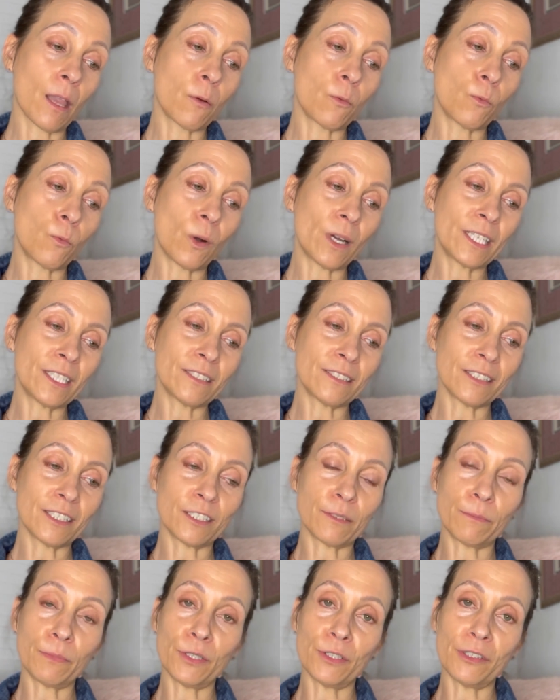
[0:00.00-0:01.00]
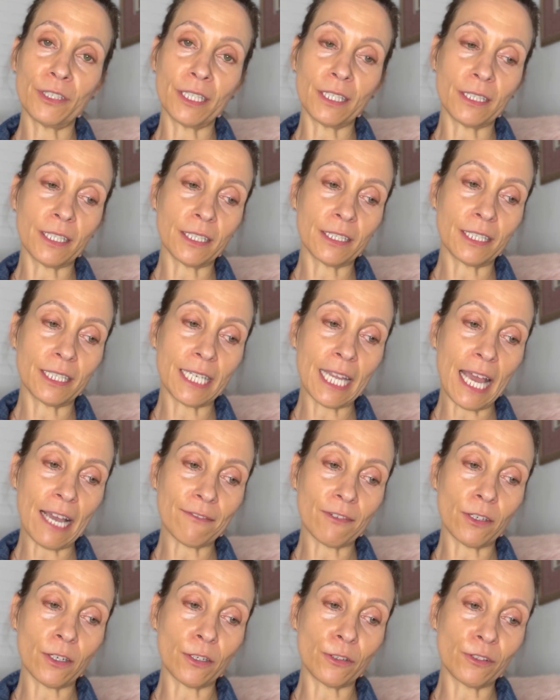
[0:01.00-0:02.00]
What is this beauty that the
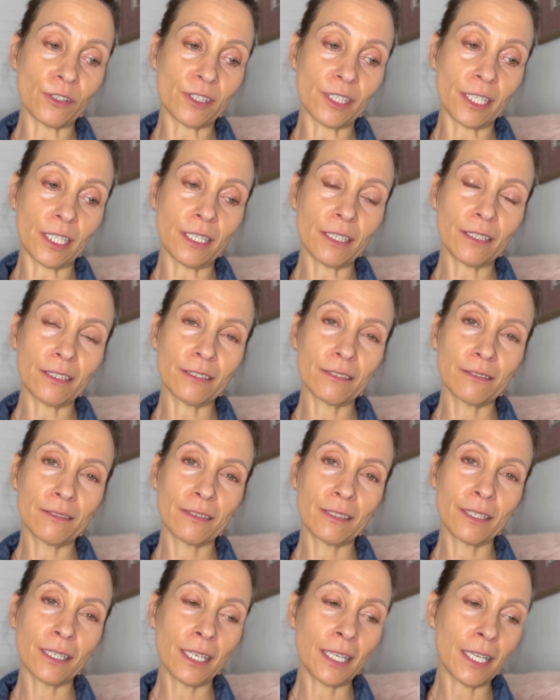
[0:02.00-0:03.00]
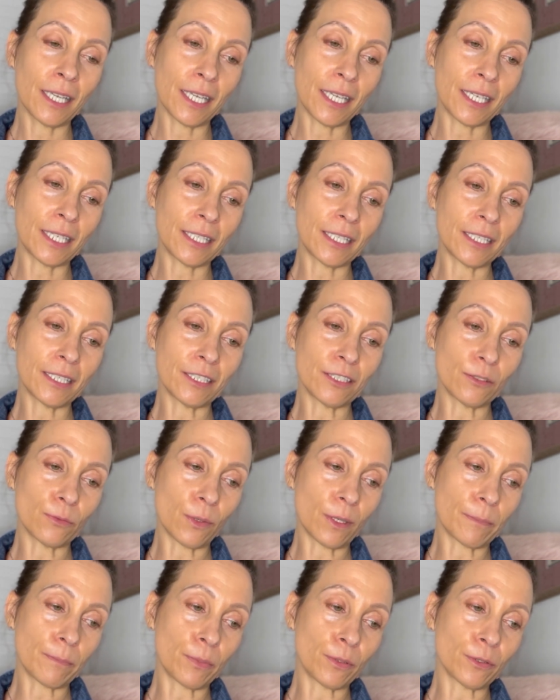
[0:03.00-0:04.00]
Navajo seek? It is
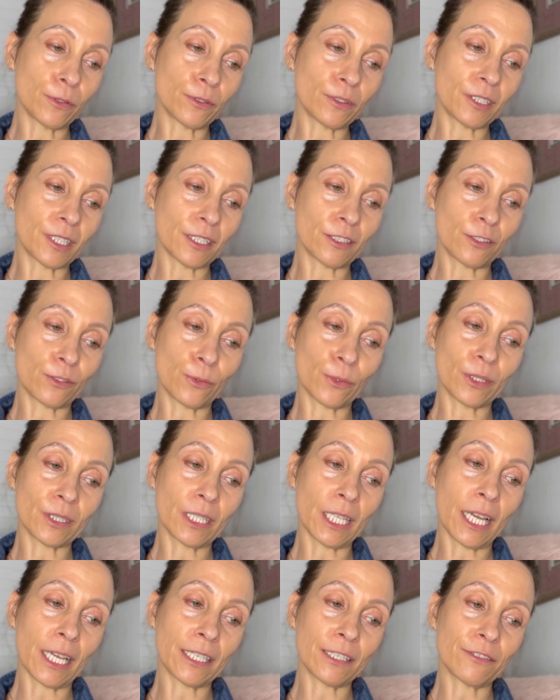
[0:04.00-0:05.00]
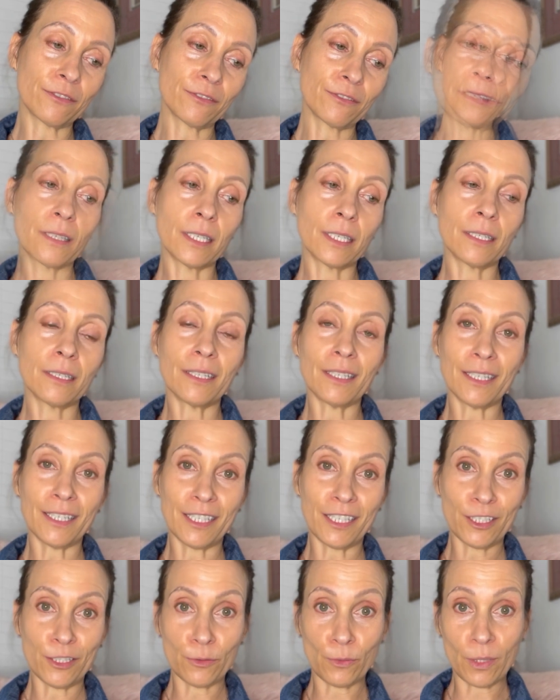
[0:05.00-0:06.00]
what pulls us toward life. It
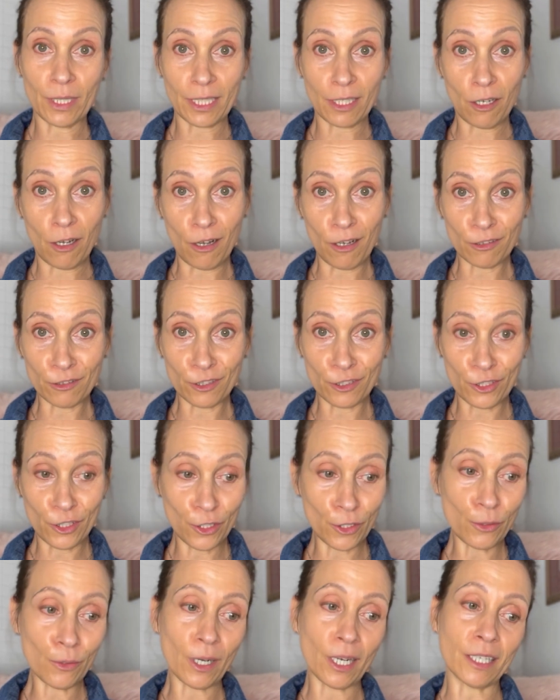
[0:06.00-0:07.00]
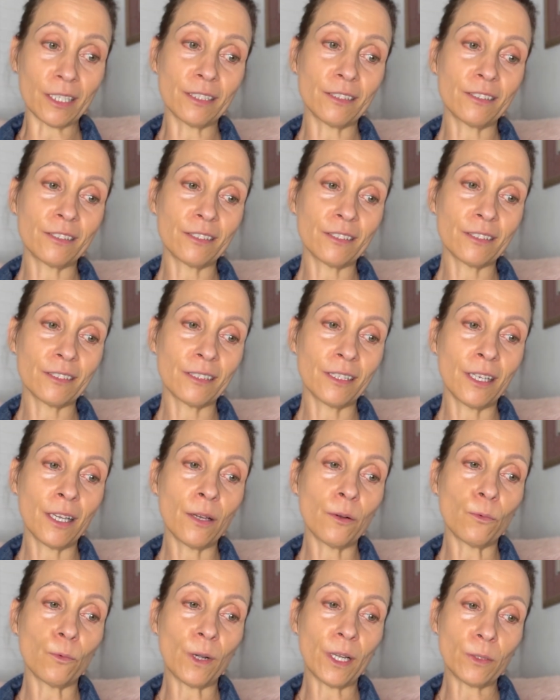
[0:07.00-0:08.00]
is what calls to us
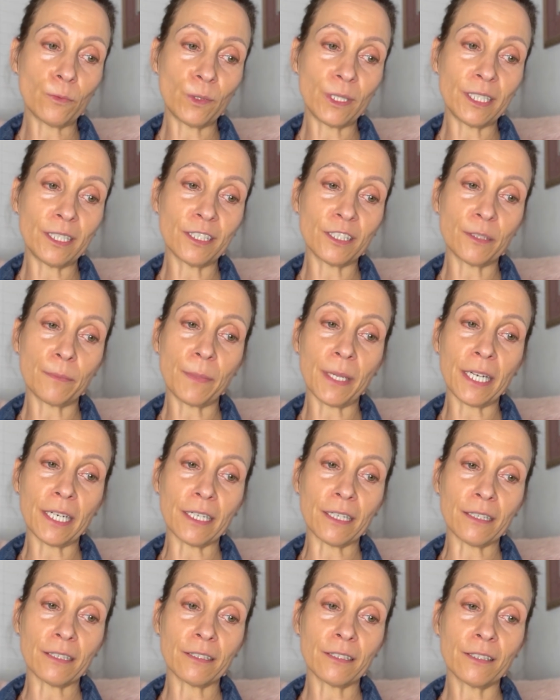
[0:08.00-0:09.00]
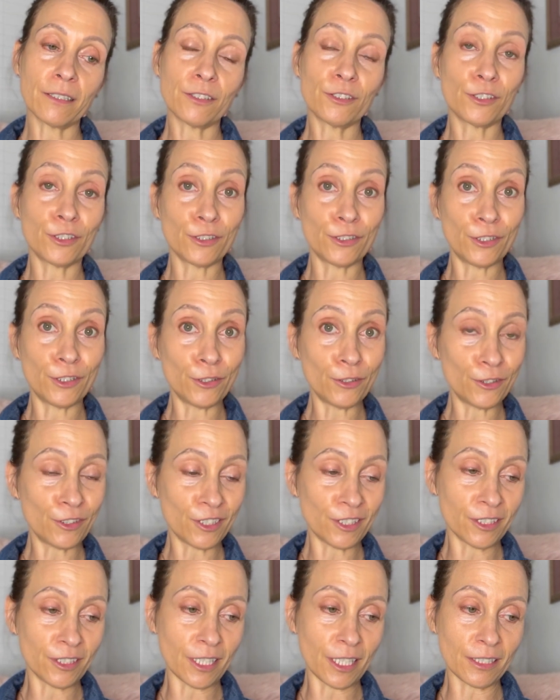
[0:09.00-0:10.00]
when we despair,
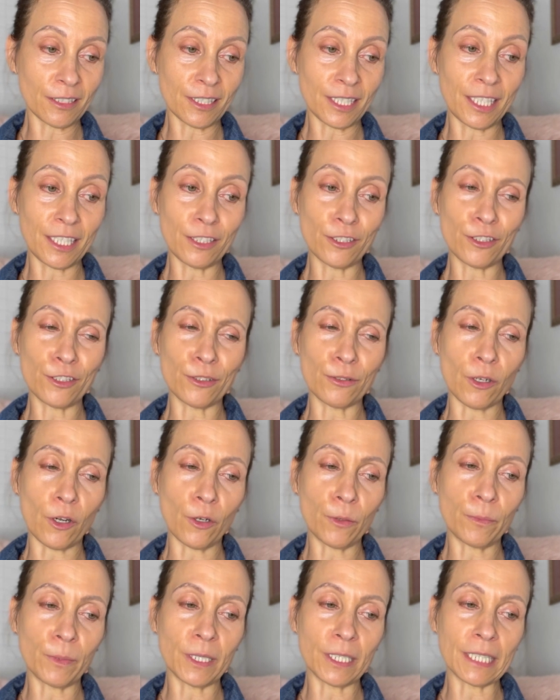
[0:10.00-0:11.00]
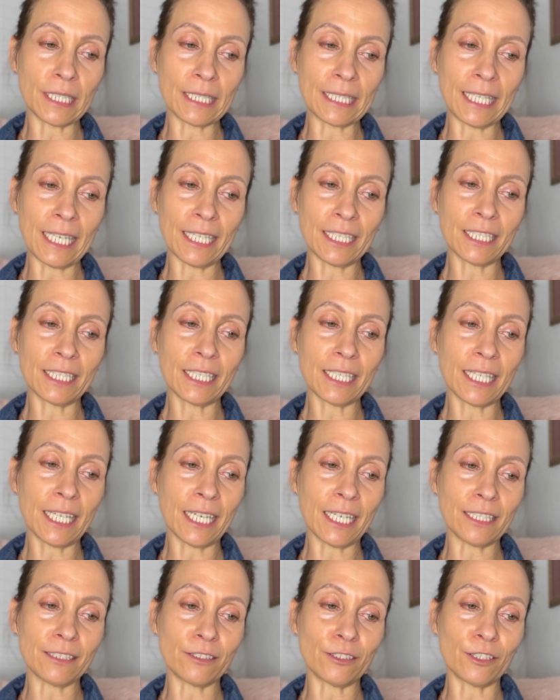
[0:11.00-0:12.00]
seduces us into opening again and
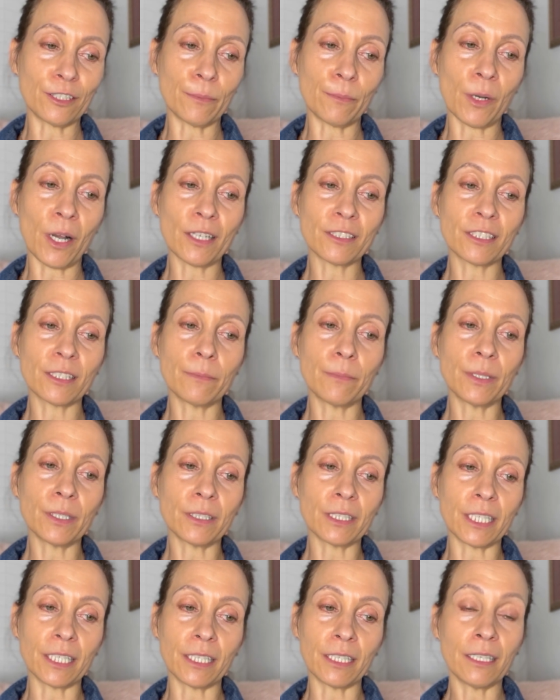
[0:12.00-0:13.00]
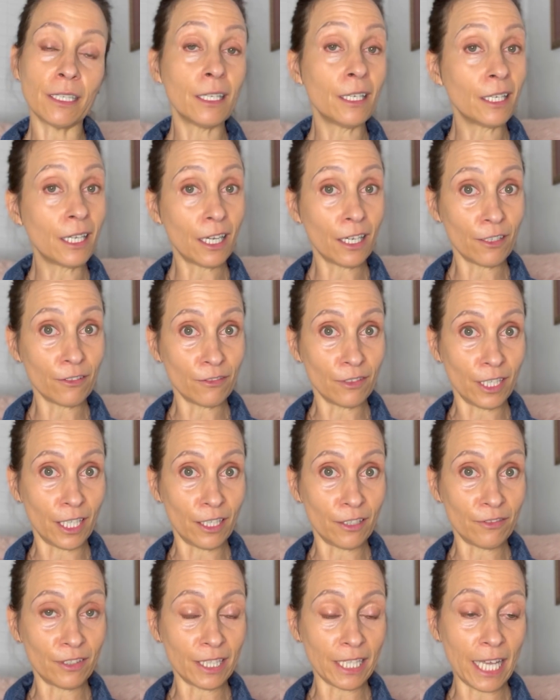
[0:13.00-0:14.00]
again to the possibility of
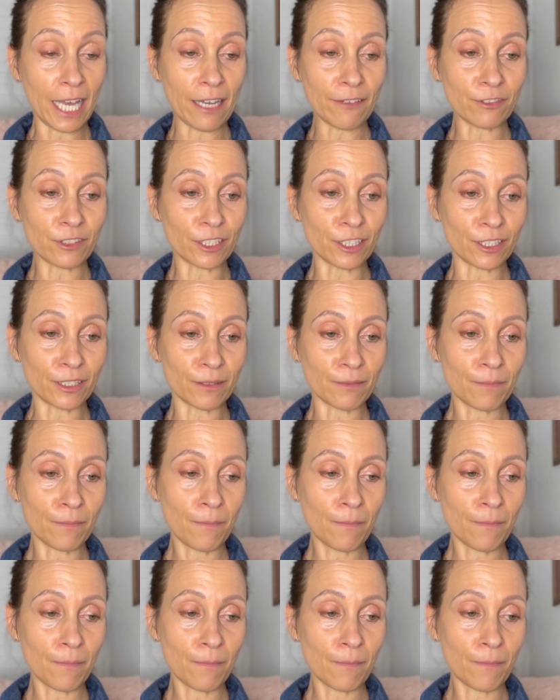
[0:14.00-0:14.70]
love and laughter.